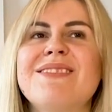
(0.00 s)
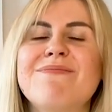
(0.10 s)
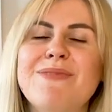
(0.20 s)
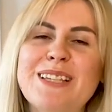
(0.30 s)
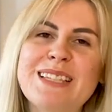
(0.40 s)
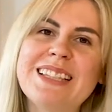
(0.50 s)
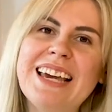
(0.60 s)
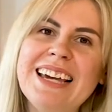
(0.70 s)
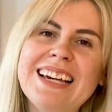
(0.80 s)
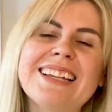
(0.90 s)

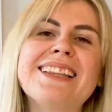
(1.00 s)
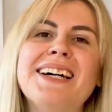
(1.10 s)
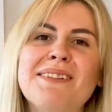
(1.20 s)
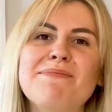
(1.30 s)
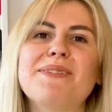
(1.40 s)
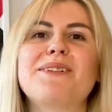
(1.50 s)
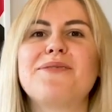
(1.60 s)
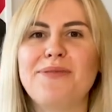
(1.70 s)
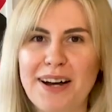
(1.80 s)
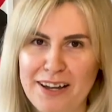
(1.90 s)
mistake number
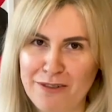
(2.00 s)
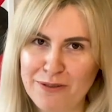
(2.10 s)
5.